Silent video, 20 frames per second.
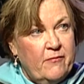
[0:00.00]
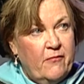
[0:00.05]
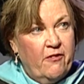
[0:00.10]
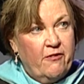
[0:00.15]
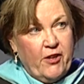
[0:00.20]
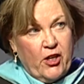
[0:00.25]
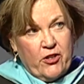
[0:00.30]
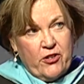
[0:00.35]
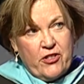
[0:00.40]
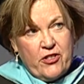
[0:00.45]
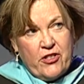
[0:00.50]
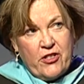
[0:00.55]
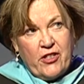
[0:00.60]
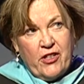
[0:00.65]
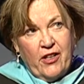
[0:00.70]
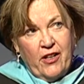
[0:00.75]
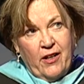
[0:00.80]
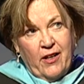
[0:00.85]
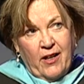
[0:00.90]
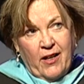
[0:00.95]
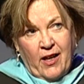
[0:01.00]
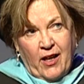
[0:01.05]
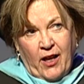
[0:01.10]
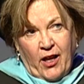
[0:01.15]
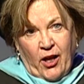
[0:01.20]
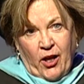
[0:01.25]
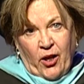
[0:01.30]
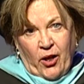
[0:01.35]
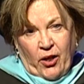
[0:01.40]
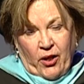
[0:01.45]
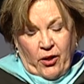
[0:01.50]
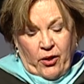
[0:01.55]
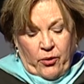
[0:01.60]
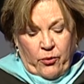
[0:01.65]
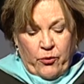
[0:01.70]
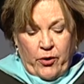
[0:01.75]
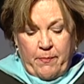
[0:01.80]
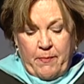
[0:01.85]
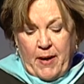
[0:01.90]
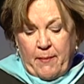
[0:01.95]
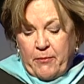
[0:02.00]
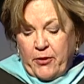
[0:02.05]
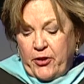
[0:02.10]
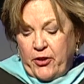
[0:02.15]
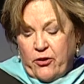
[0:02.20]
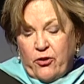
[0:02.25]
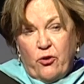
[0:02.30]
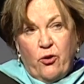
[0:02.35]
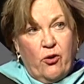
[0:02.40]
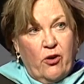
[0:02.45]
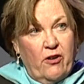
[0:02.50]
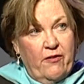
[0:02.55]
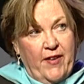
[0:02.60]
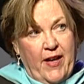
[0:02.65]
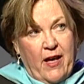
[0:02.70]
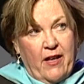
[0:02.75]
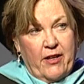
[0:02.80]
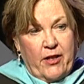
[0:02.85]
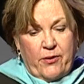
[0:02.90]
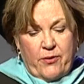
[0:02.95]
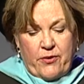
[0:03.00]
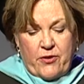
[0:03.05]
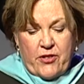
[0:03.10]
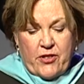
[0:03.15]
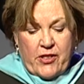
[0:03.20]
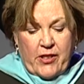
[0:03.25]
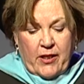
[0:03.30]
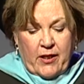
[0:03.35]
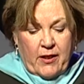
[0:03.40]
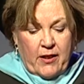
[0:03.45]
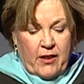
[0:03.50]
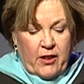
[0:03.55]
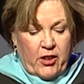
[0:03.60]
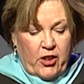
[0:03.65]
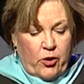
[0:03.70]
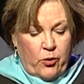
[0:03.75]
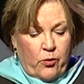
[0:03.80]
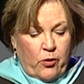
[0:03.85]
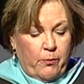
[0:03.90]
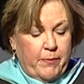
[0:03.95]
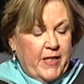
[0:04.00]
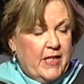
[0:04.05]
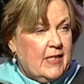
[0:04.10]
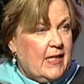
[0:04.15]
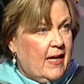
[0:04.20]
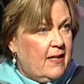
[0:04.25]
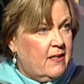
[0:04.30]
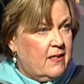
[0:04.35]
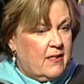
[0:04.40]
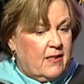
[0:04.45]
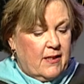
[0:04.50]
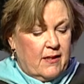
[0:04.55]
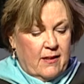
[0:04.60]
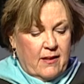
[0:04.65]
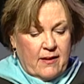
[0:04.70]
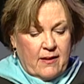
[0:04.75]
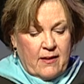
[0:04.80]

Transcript: First, remember your core values. You will be tested.